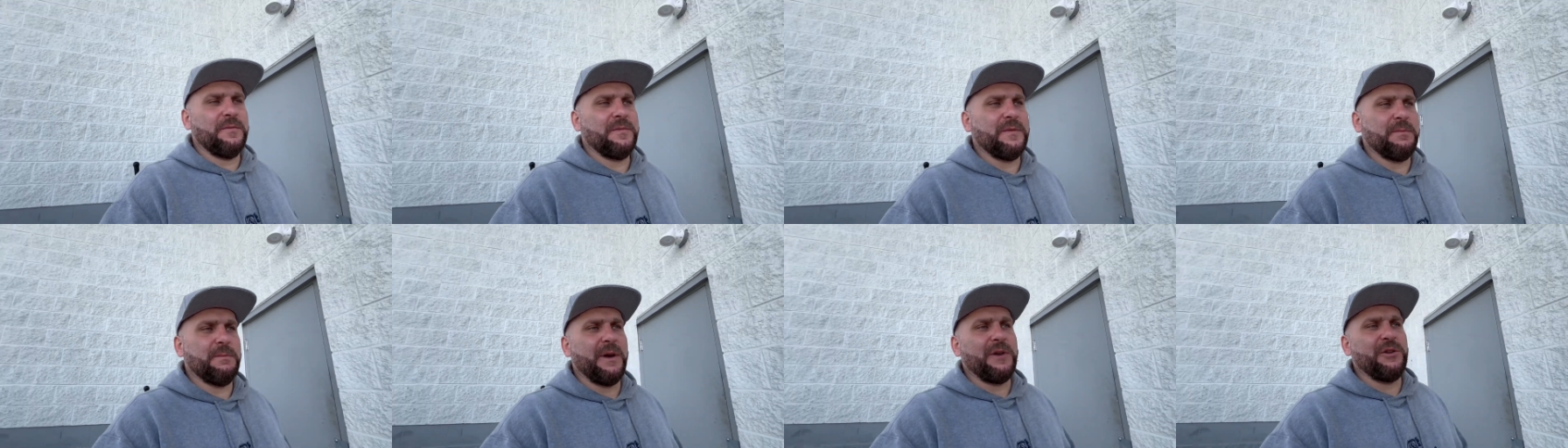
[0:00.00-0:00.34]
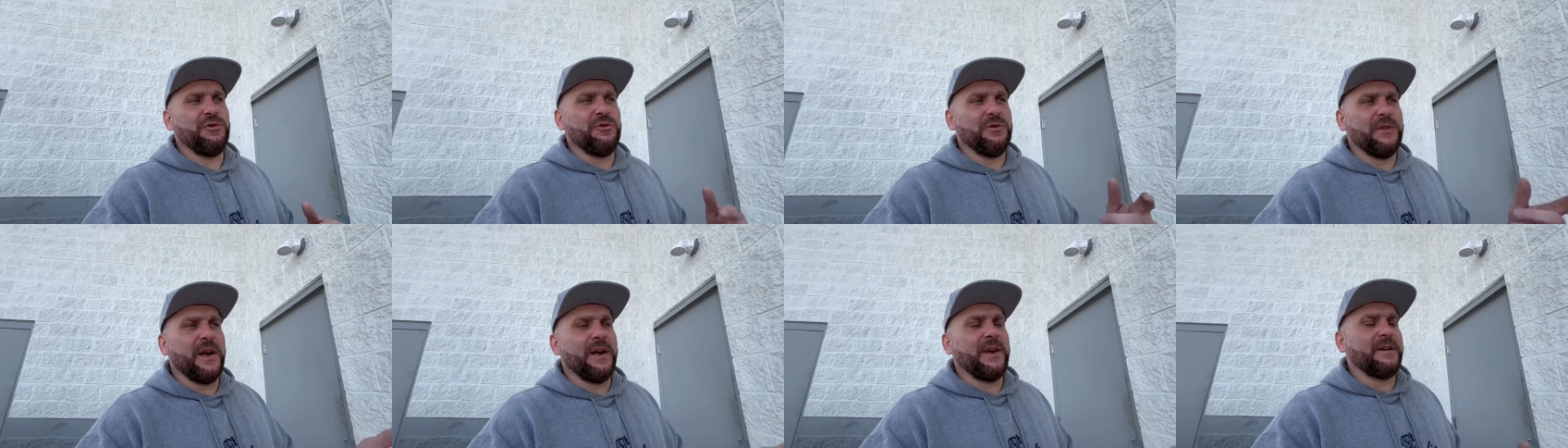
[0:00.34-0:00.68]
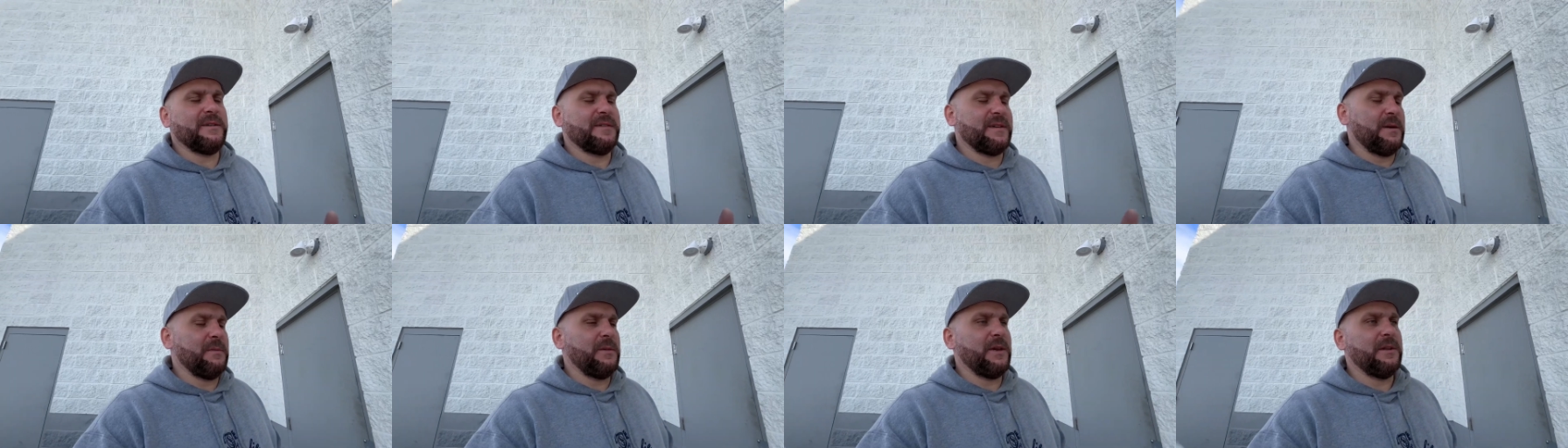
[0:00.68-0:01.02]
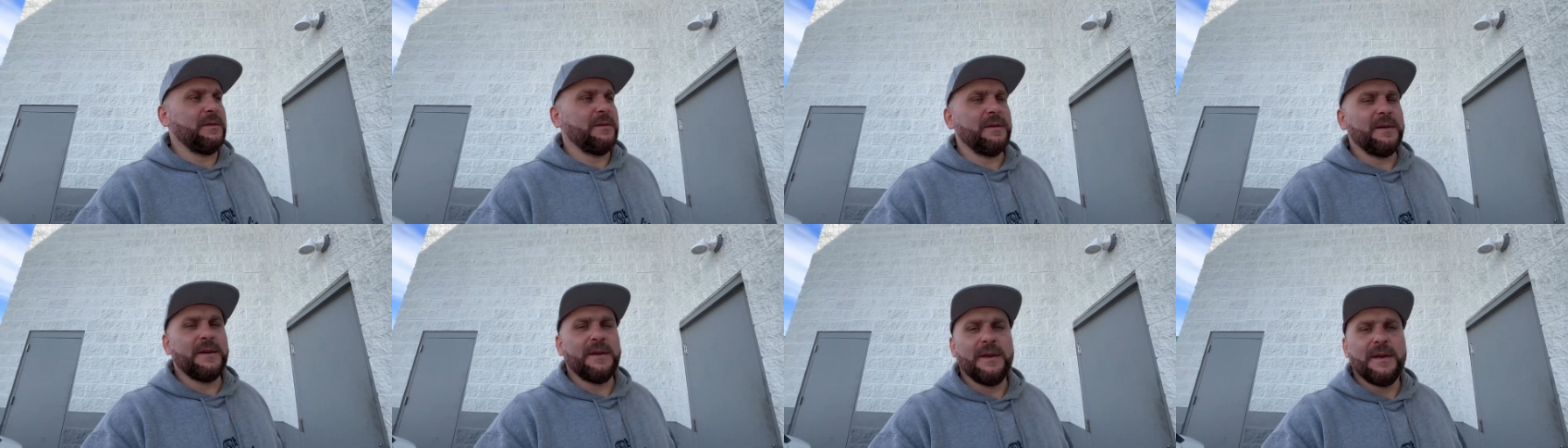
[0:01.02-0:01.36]
My new tires, I mean.
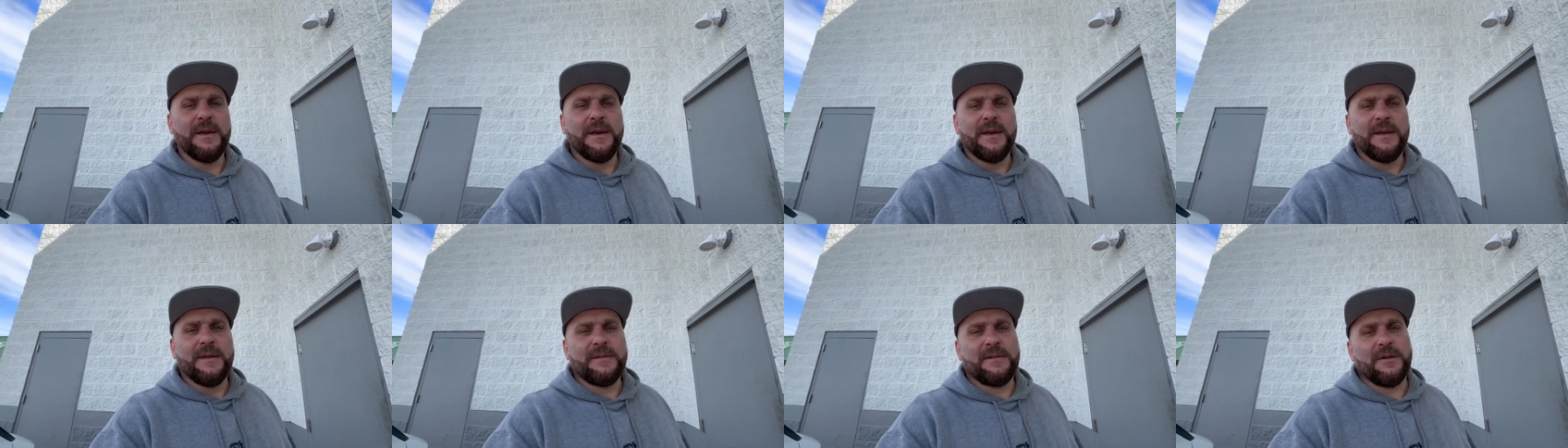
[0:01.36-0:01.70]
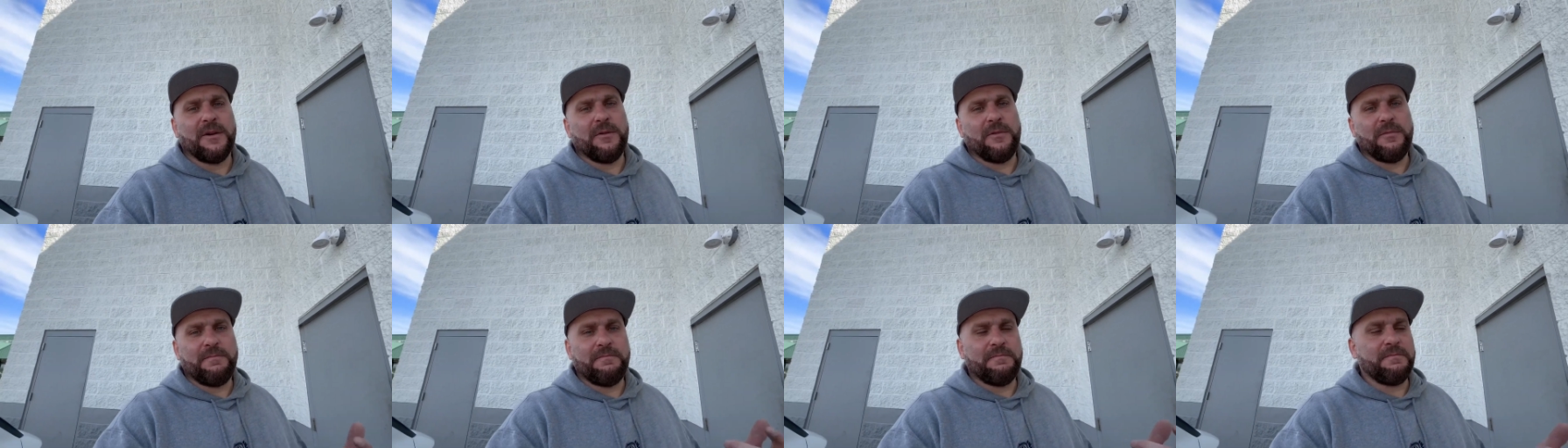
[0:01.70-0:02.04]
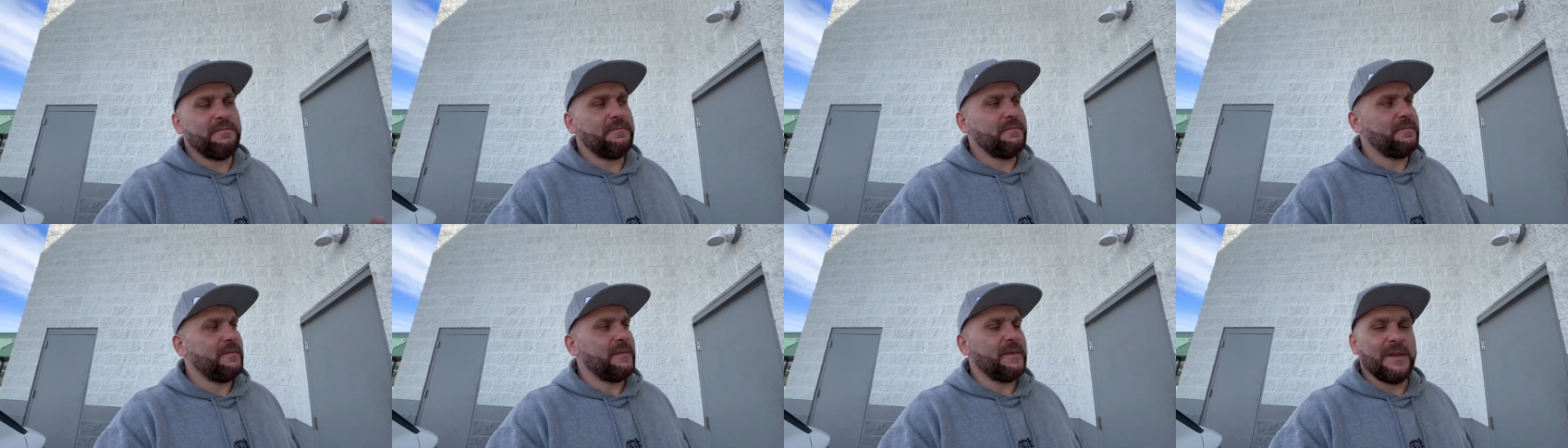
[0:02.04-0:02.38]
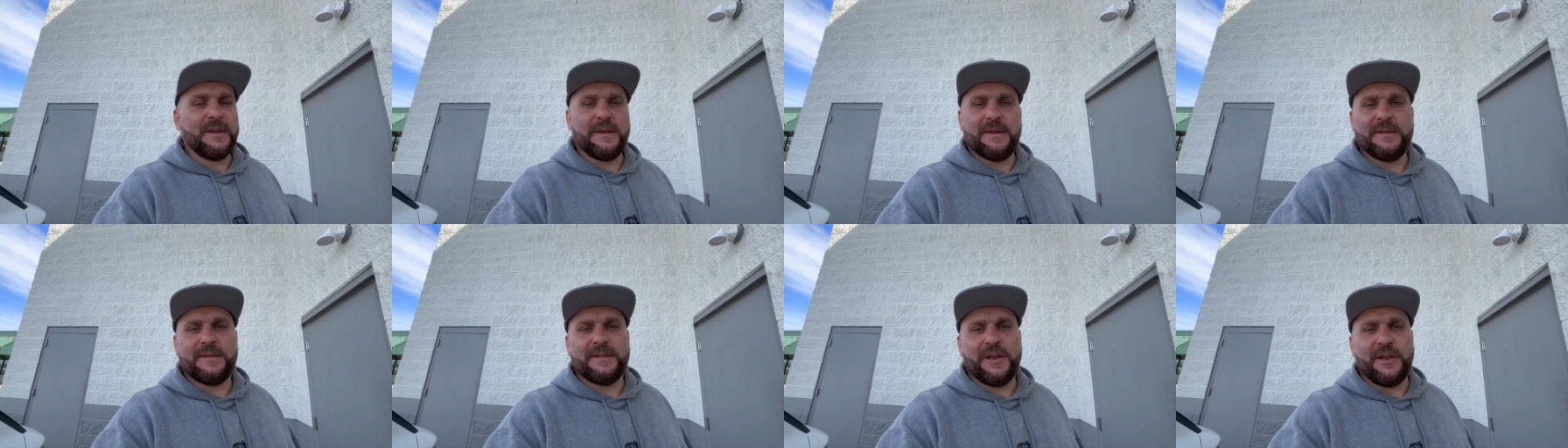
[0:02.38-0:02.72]
So
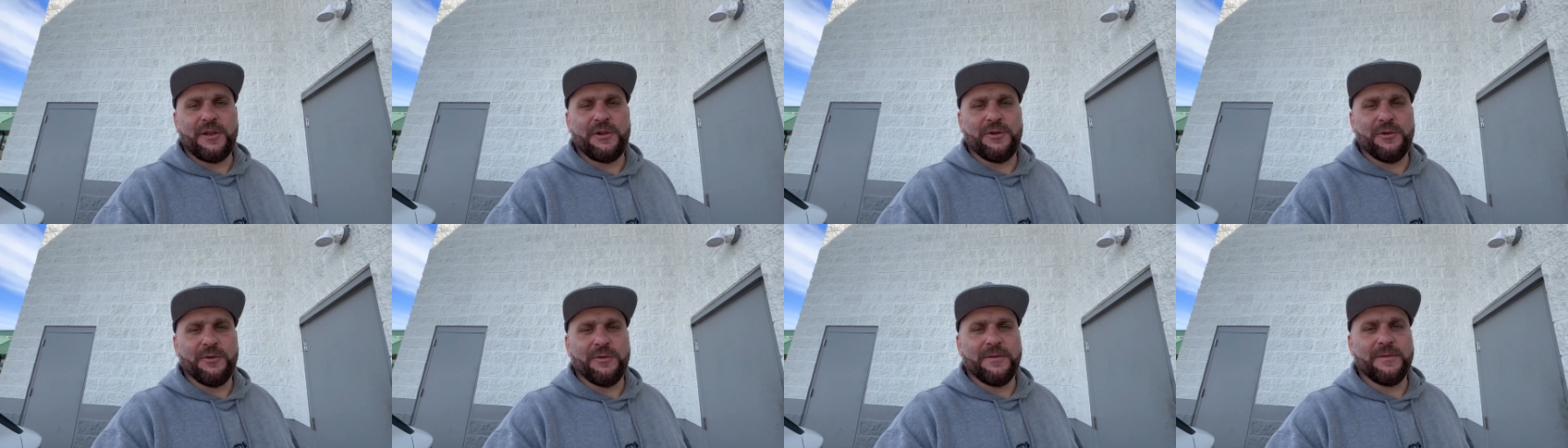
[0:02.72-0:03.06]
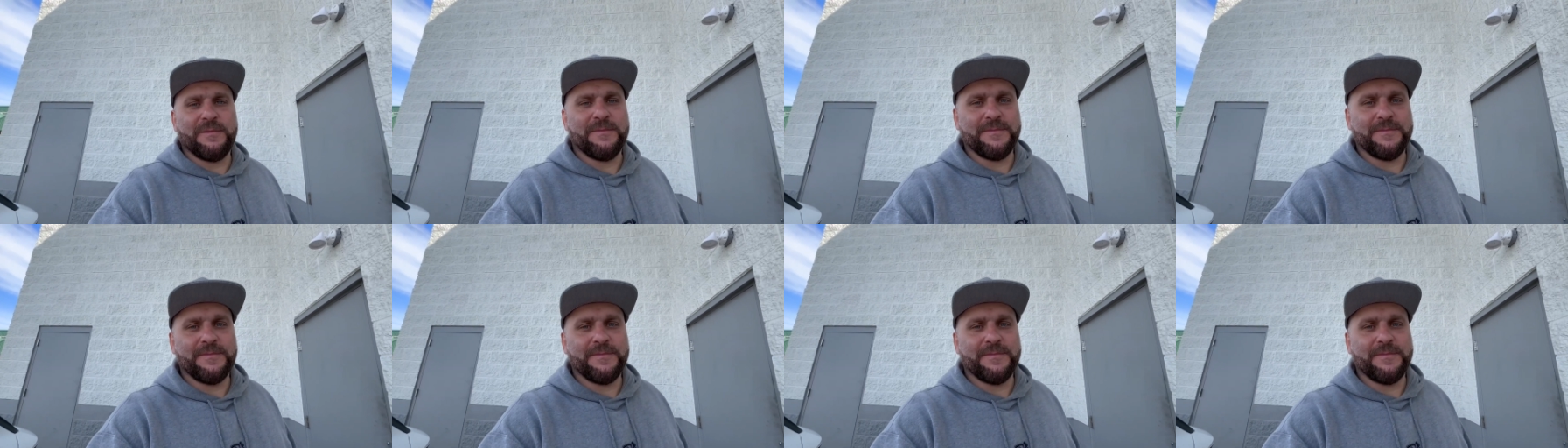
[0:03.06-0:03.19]
stay tuned.